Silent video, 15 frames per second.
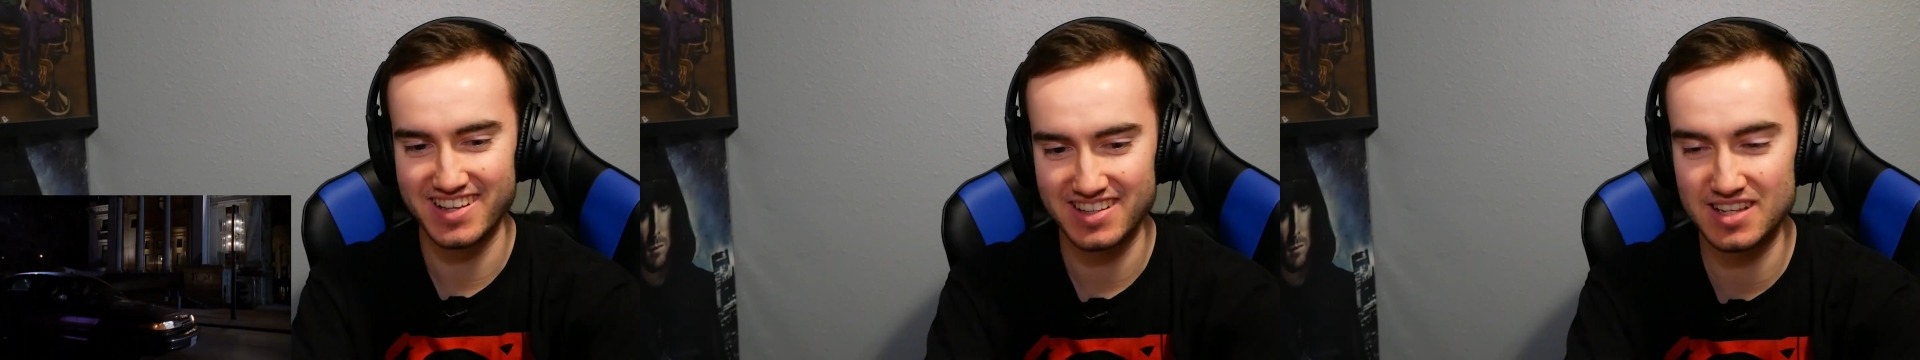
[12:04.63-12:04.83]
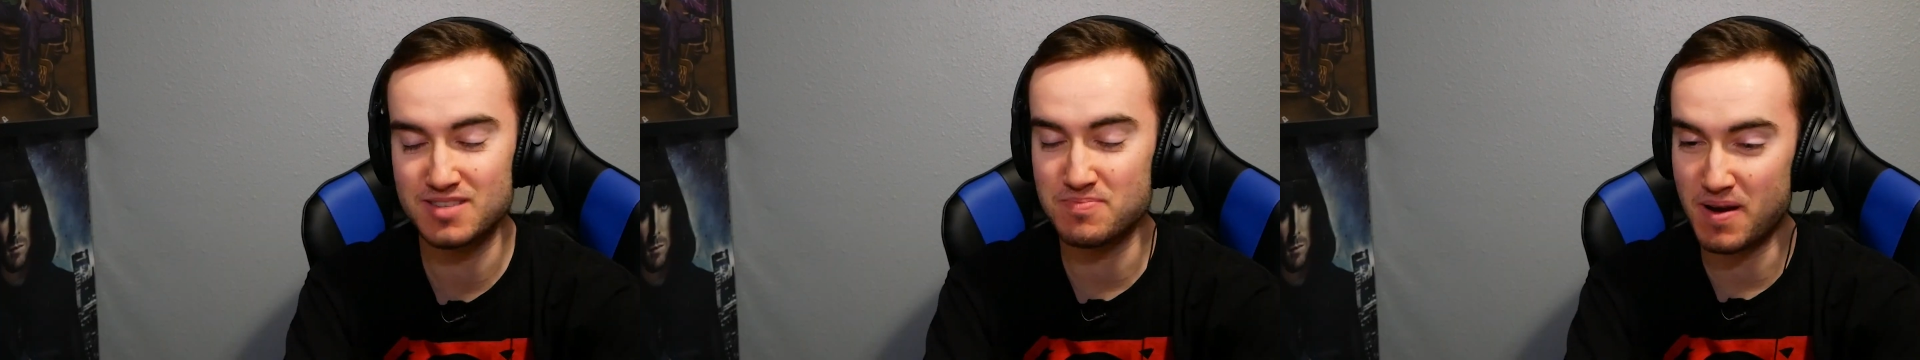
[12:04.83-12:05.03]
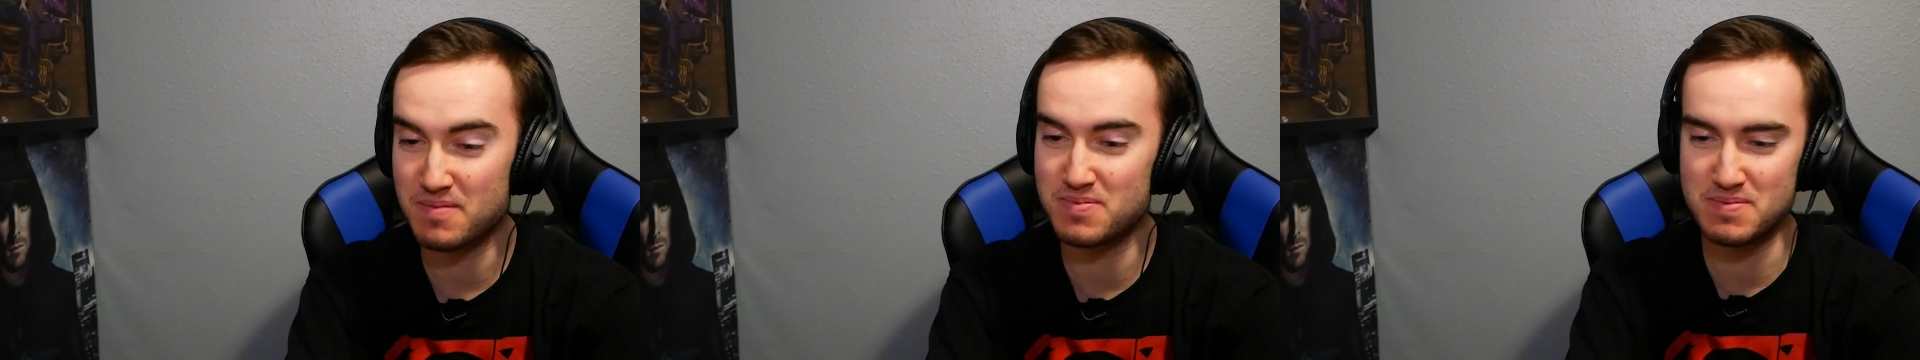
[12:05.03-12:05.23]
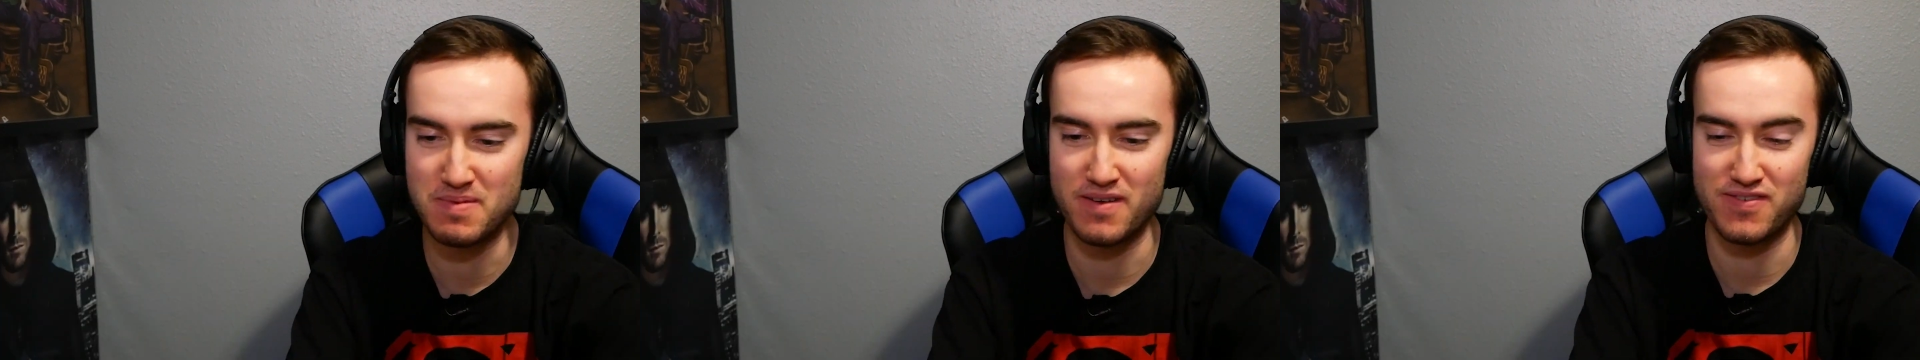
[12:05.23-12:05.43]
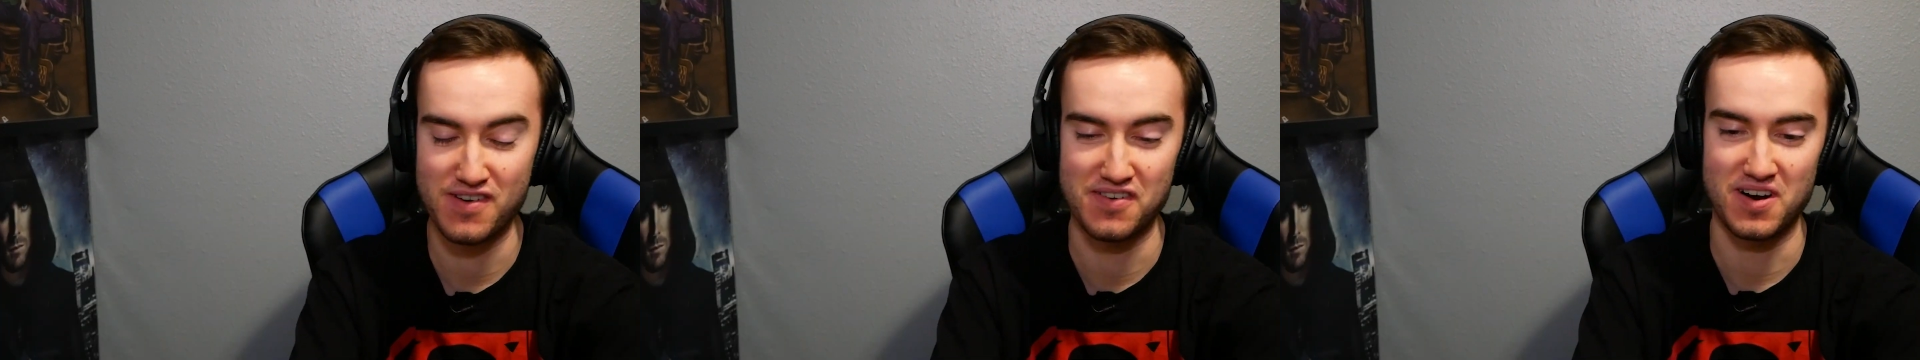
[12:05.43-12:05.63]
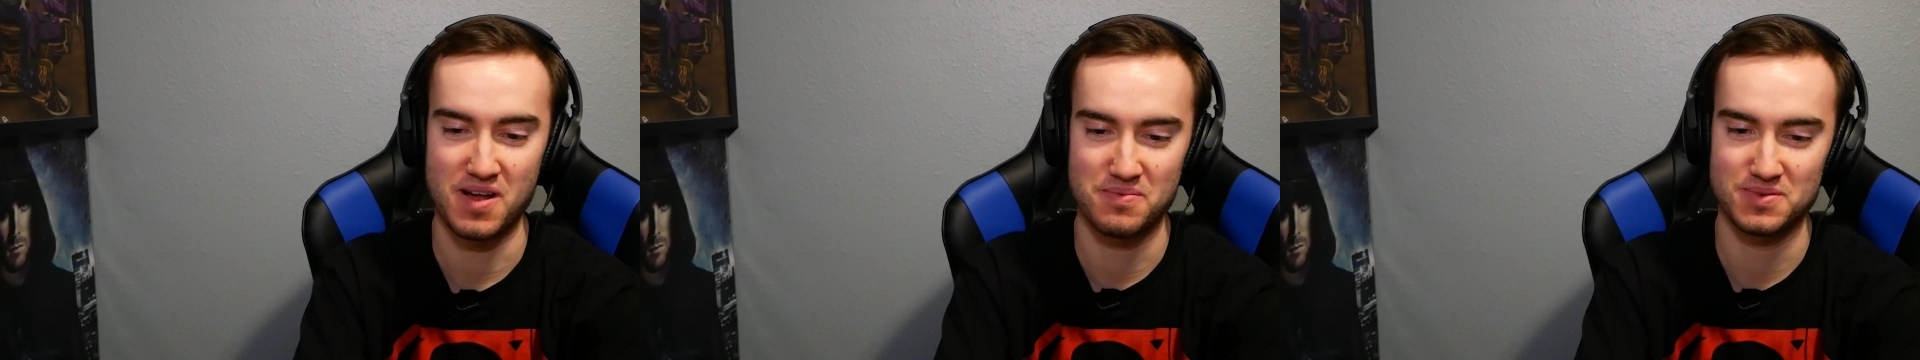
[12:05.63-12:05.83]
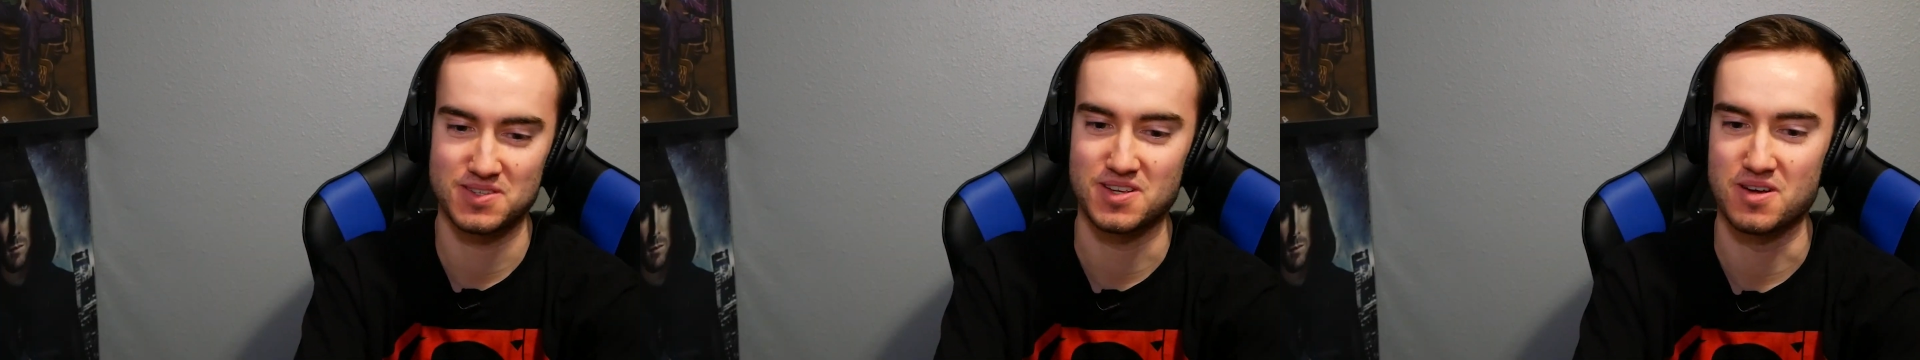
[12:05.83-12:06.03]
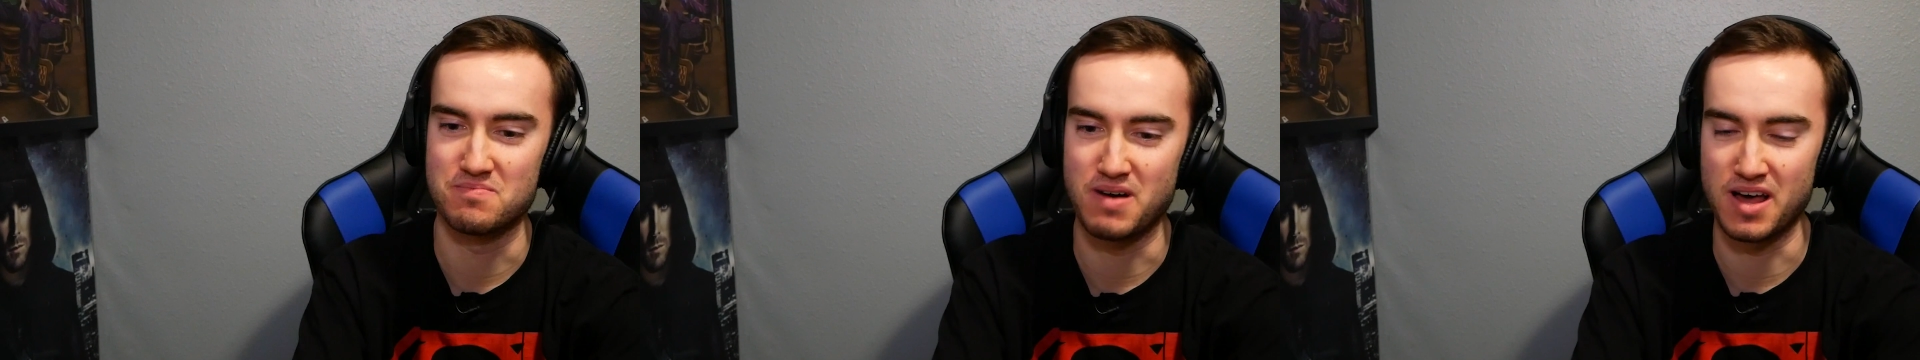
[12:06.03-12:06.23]
This might be my favorite
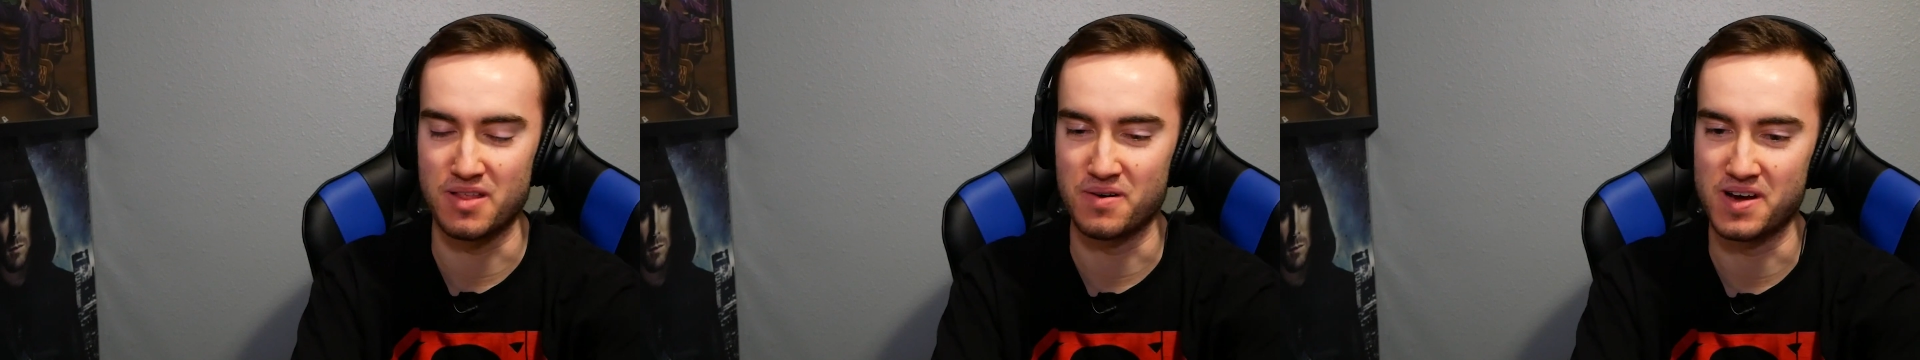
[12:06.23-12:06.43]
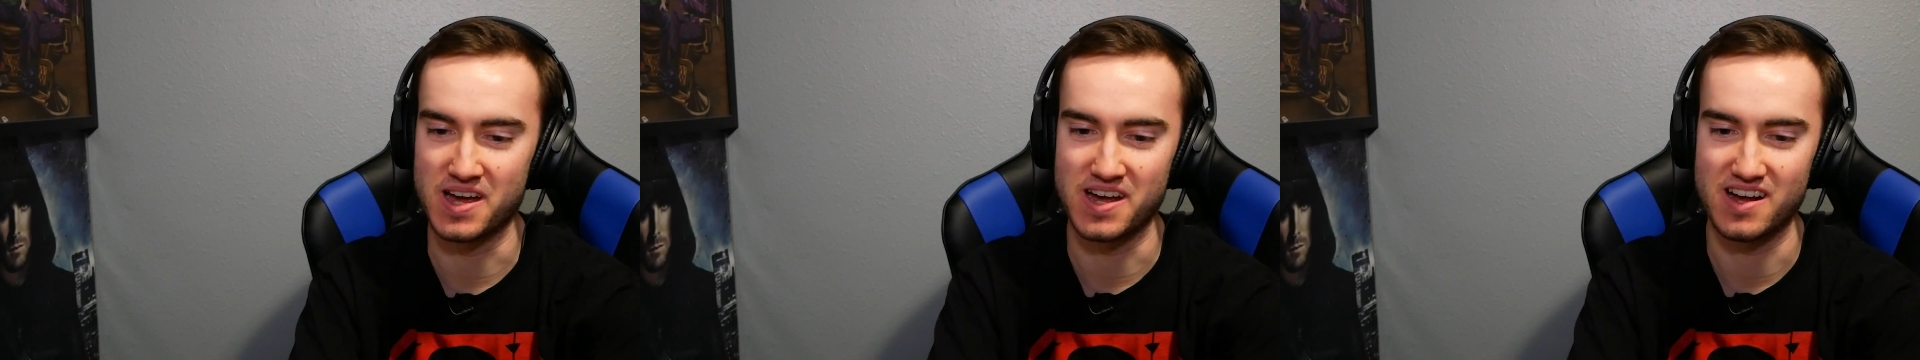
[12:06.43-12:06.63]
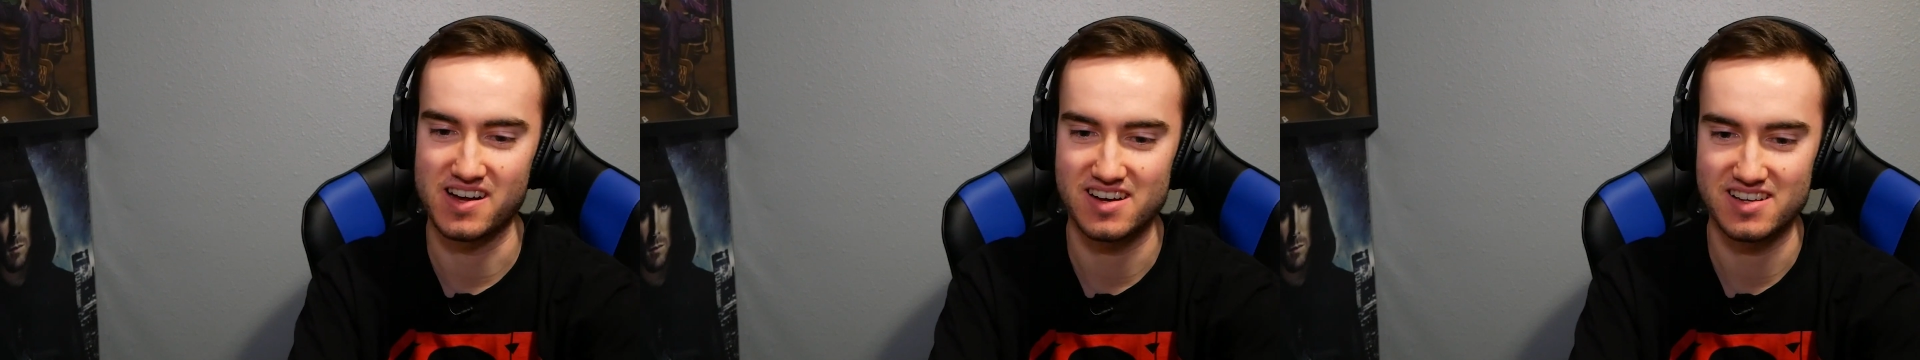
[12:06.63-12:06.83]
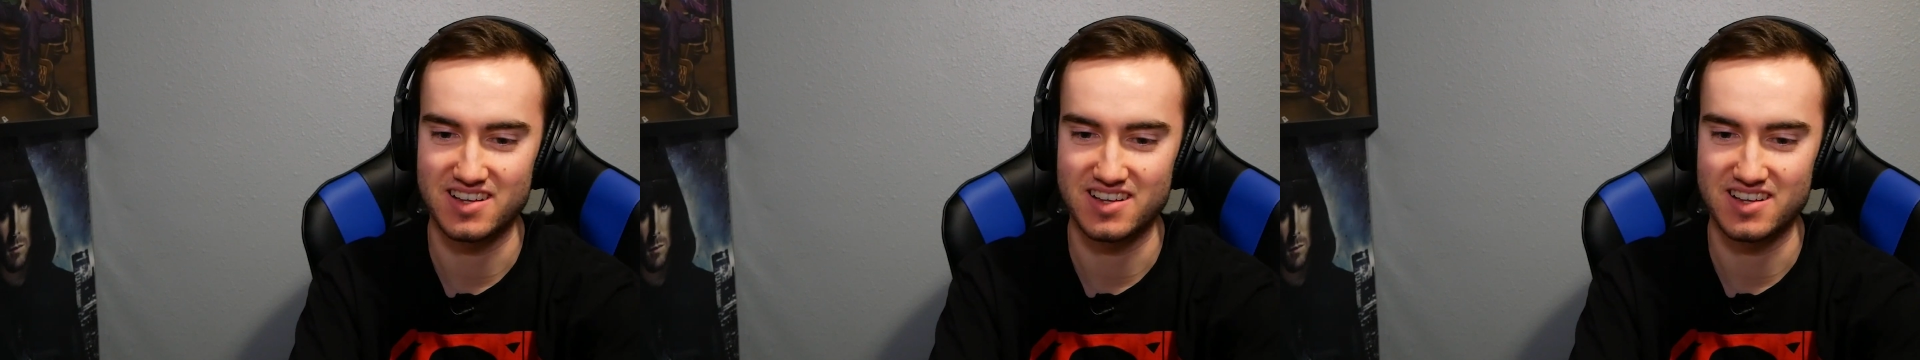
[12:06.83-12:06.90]
episode, by the way.